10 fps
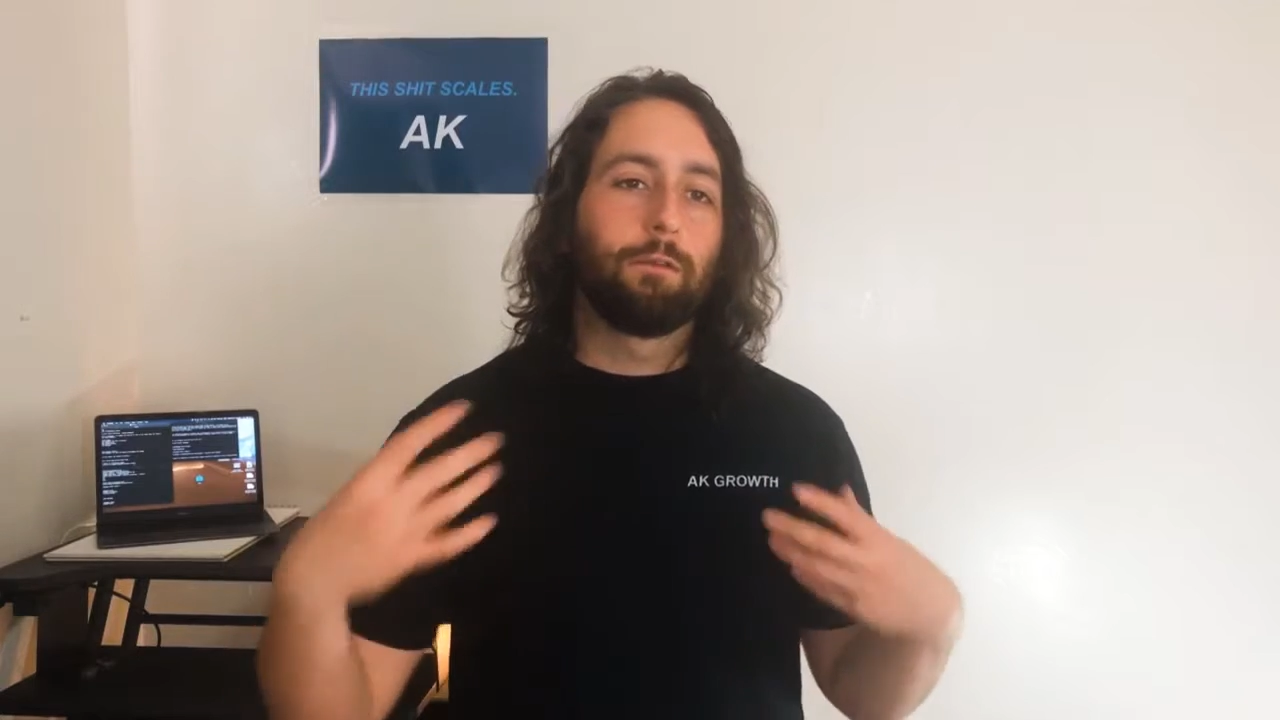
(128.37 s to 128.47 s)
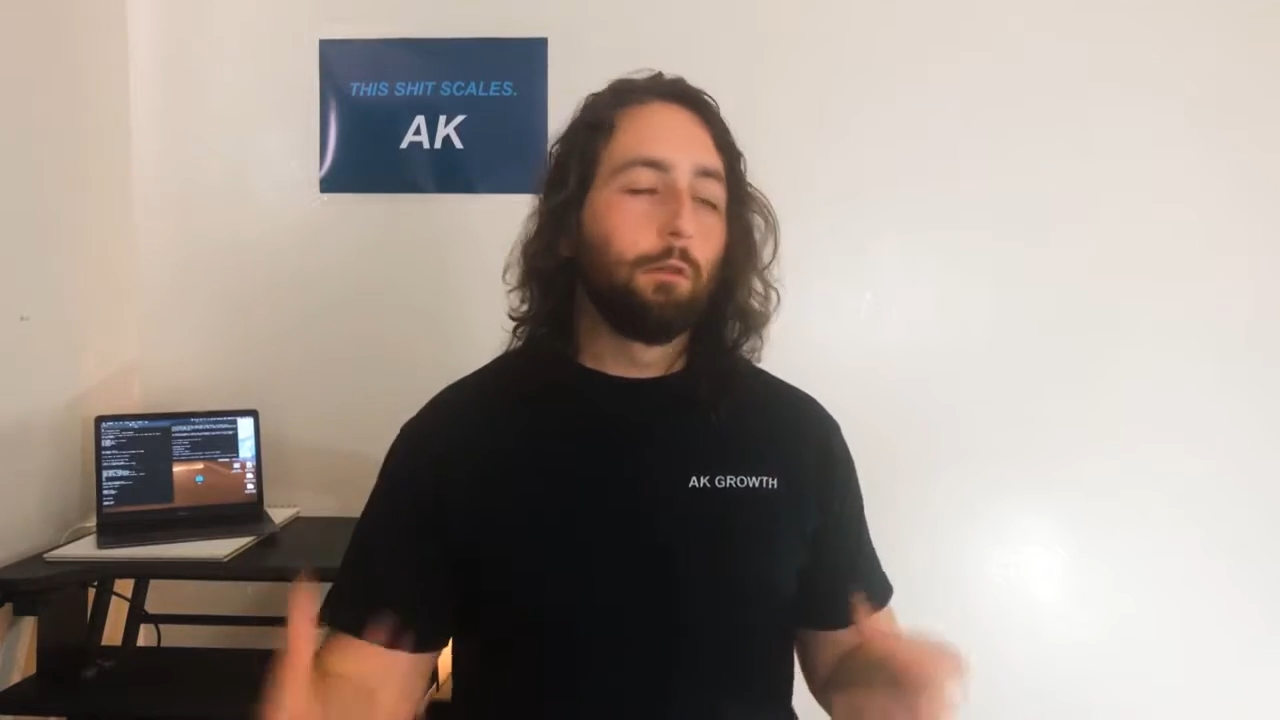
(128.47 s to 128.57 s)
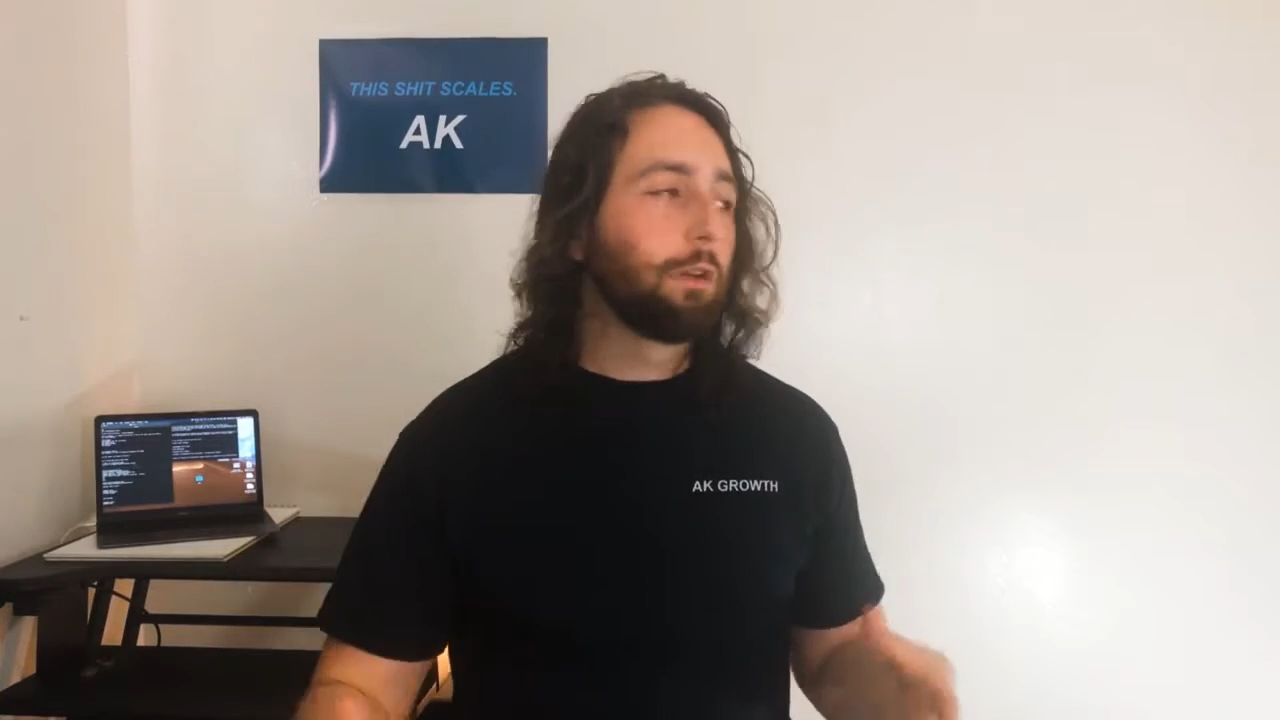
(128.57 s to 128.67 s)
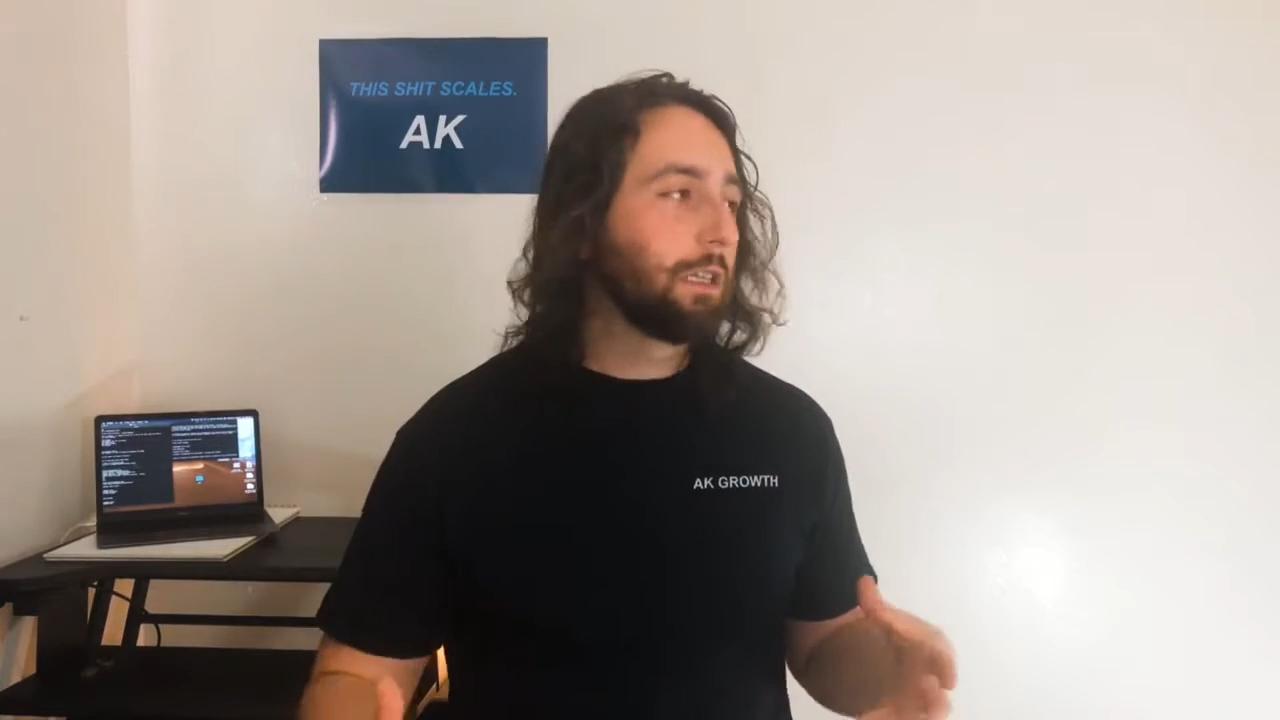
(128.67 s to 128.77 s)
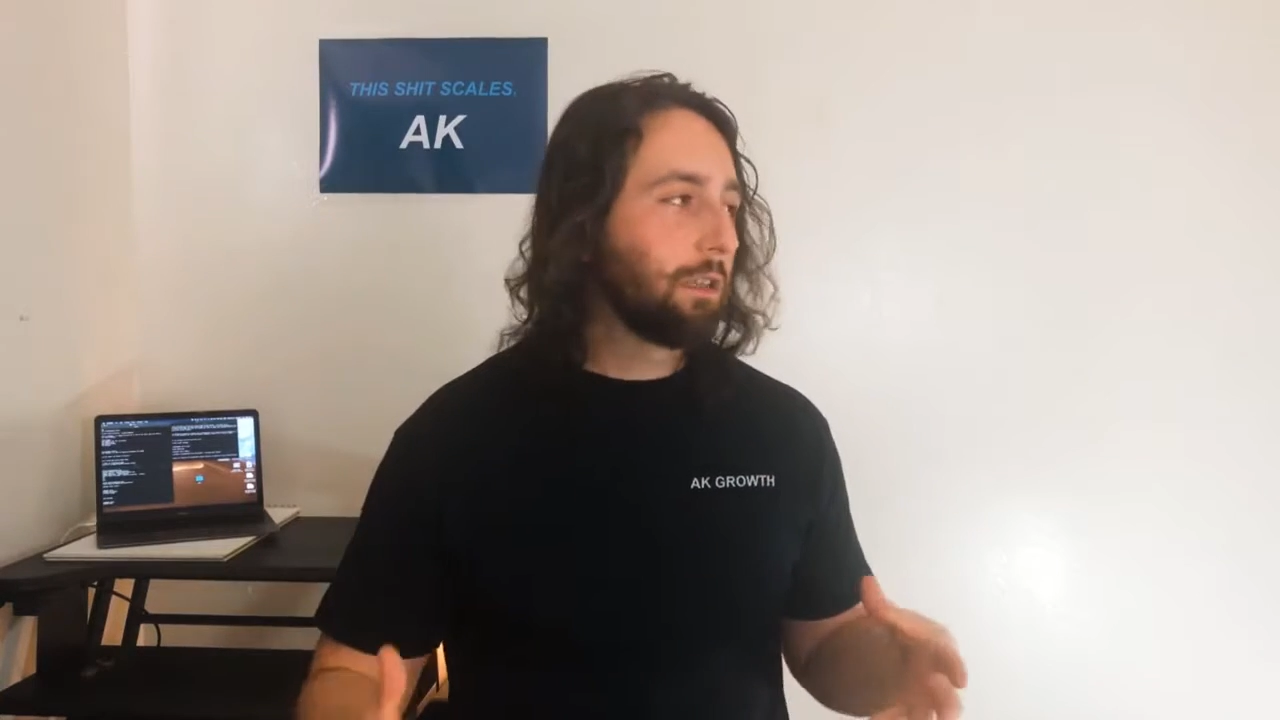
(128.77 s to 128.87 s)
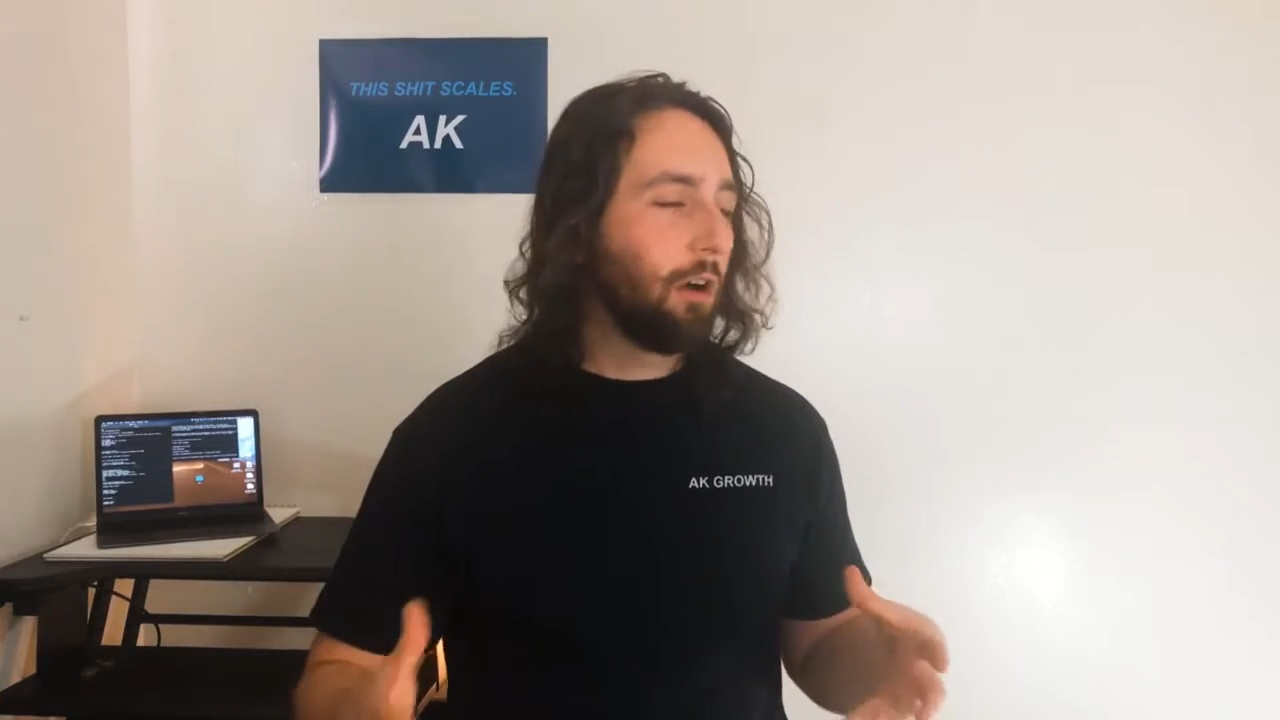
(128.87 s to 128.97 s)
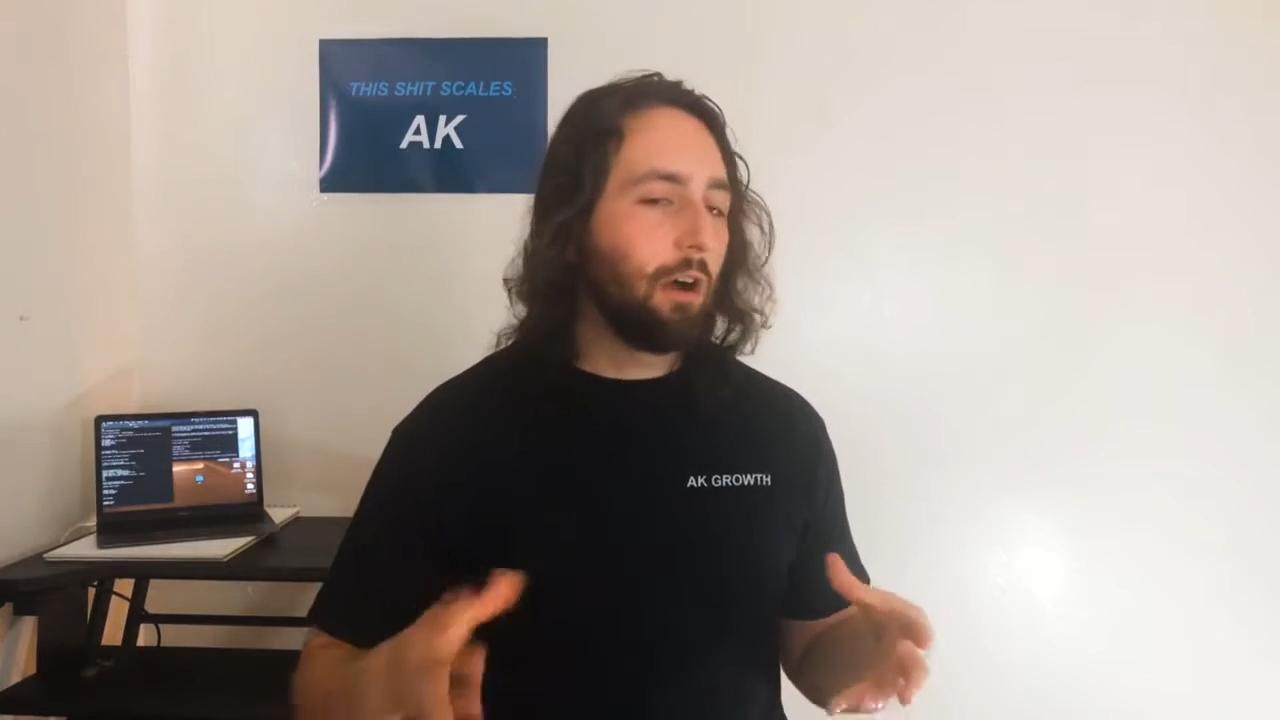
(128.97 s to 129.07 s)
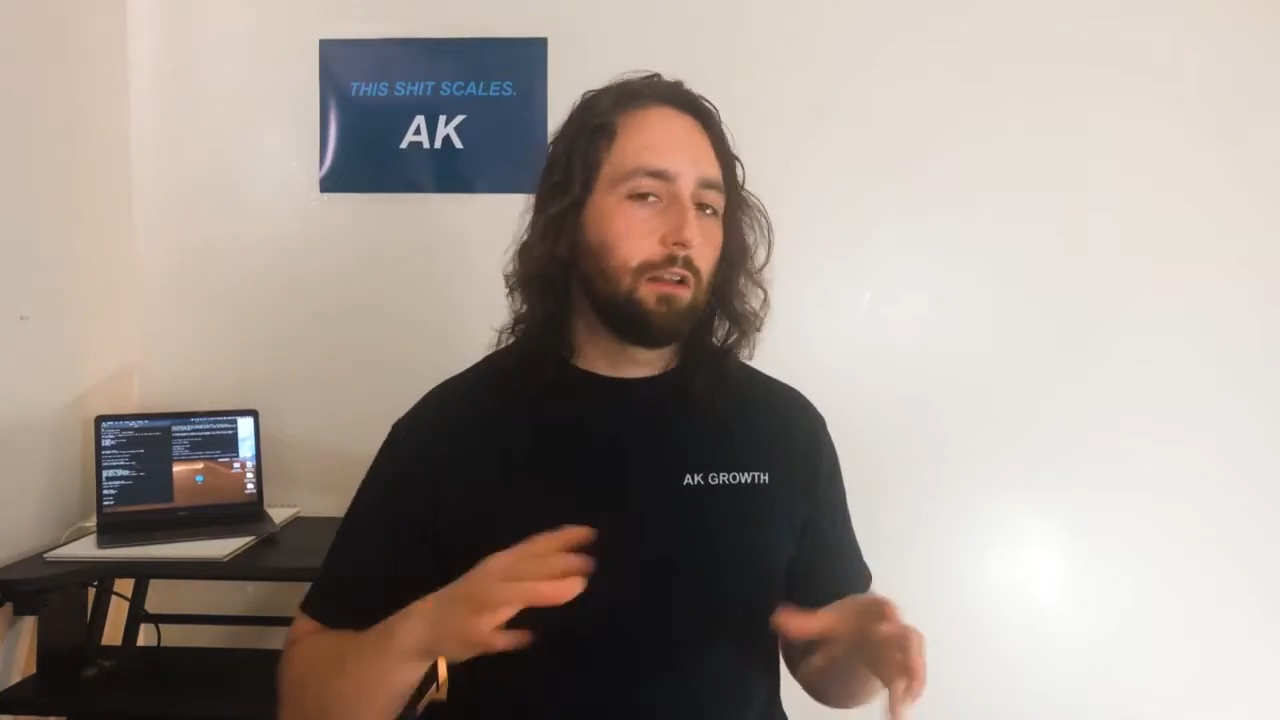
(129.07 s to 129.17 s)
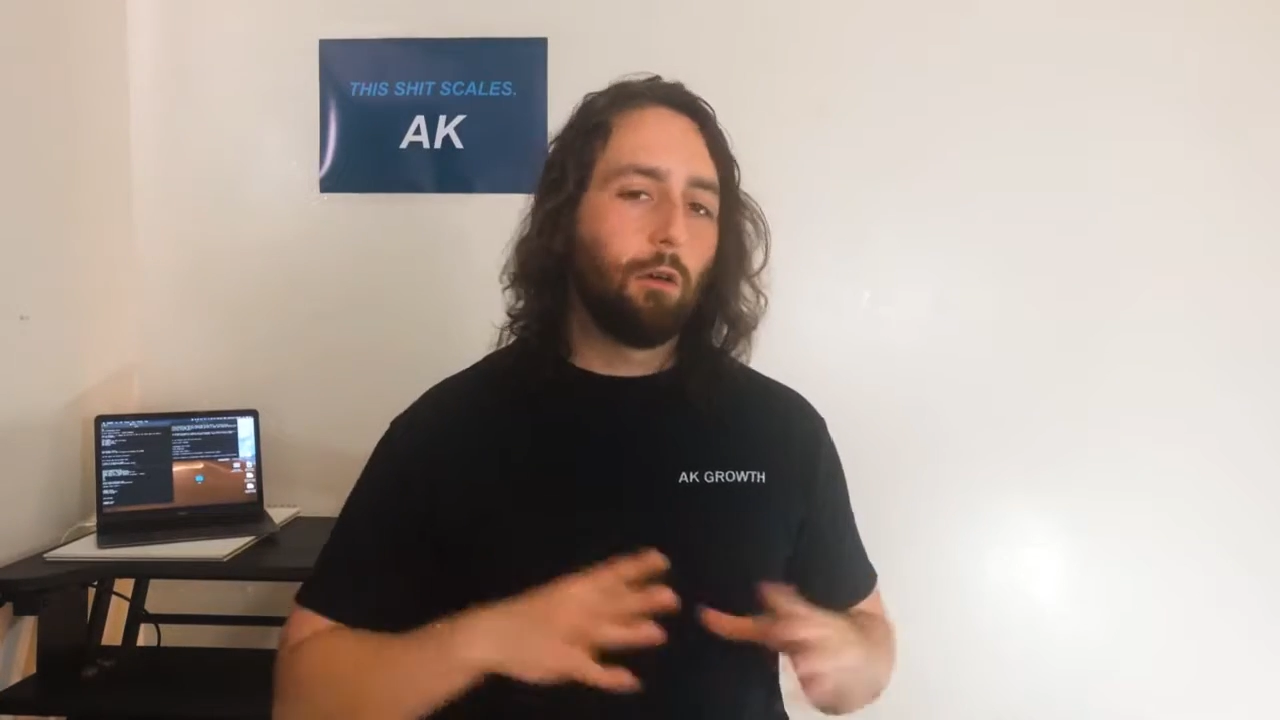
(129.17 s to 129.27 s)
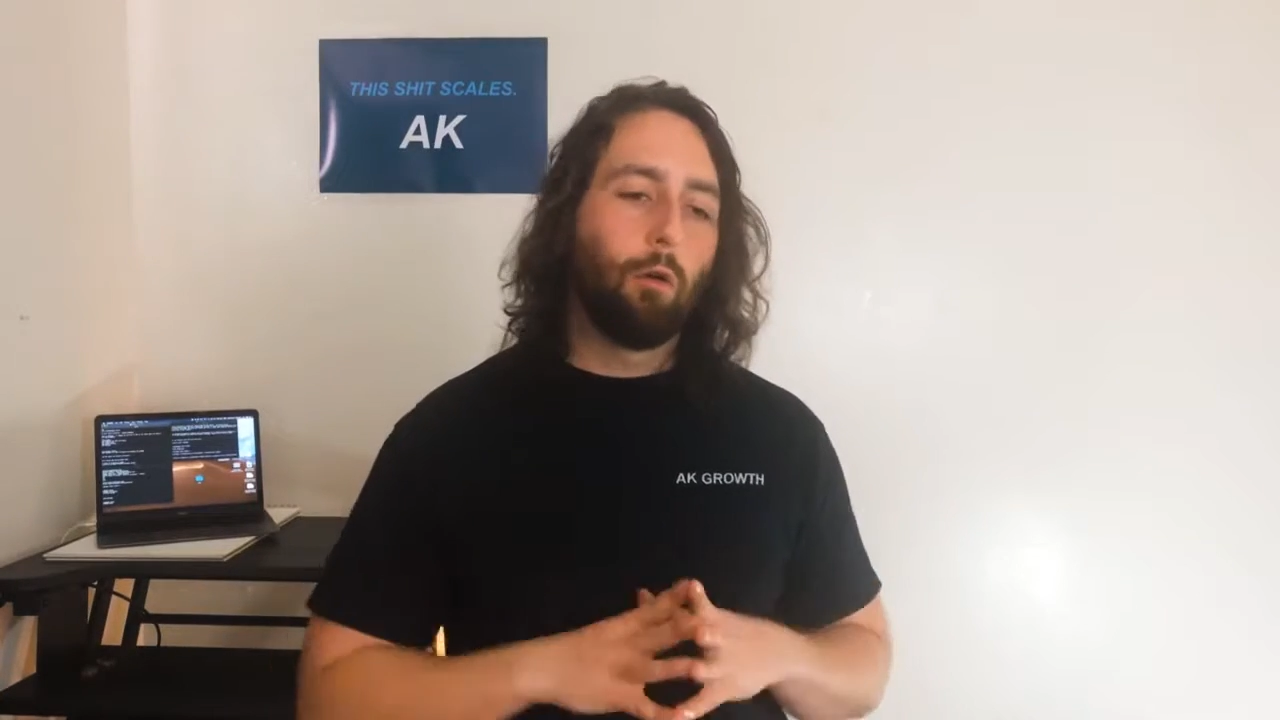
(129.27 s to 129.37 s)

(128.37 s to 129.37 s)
focused on,